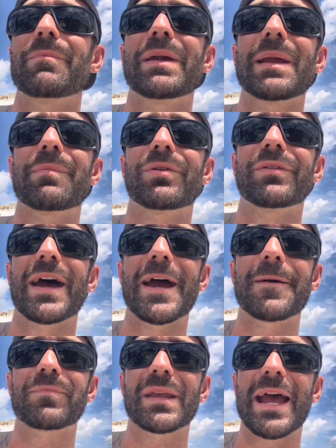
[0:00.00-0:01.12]
people
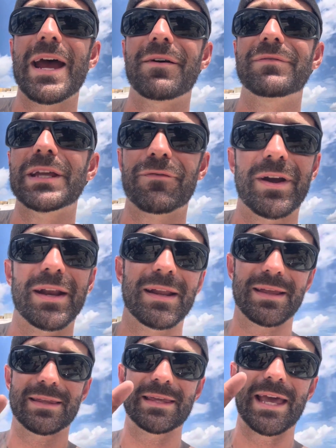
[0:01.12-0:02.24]
that have different
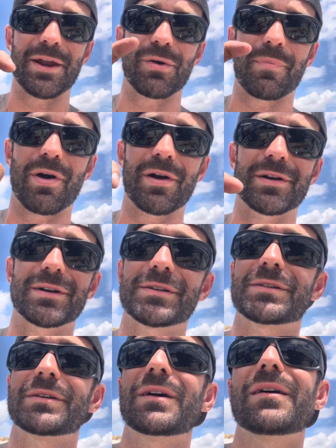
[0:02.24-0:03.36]
kennel
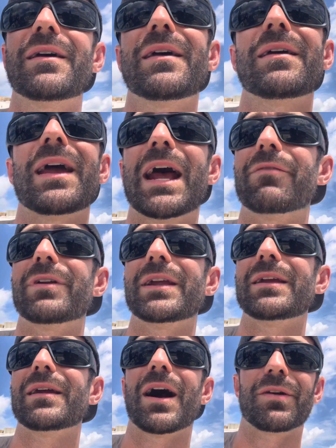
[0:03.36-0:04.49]
partners
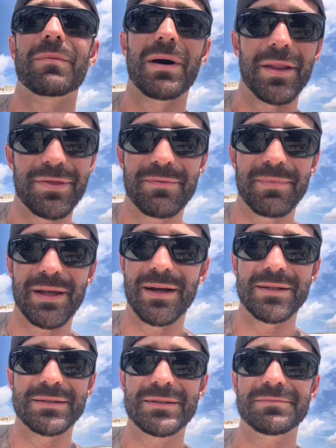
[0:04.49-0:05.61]
every other month
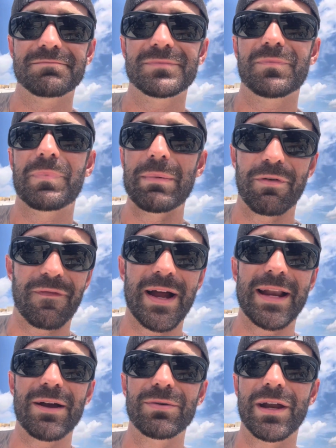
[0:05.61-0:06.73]
because people
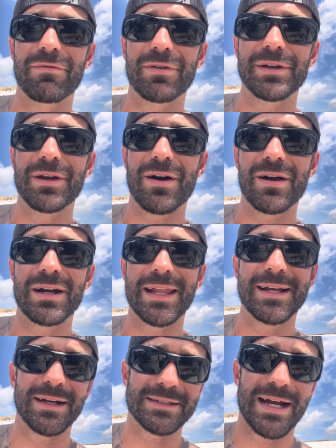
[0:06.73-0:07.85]
find out who they really are and they
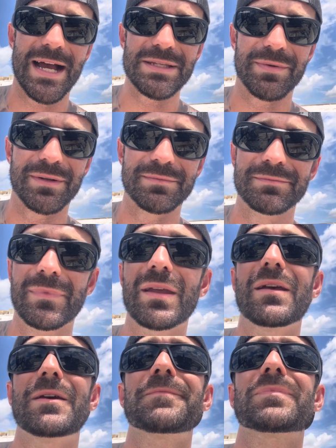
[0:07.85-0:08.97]
cut ties with them.
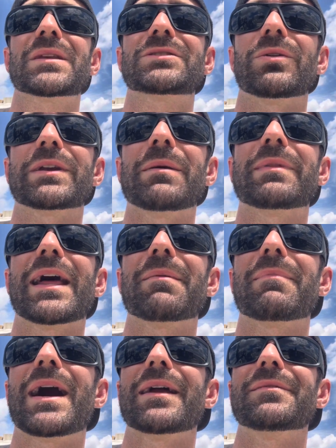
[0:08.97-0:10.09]
So keep that in
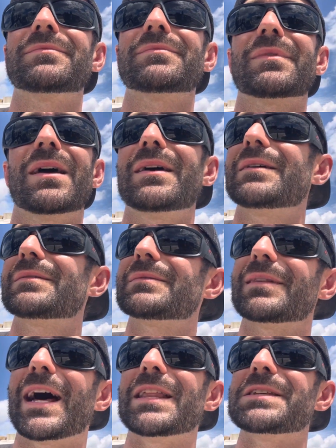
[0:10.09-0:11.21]
mind.
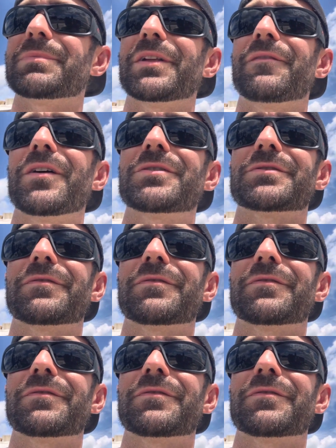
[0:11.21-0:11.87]
A lot of these motherfuckers are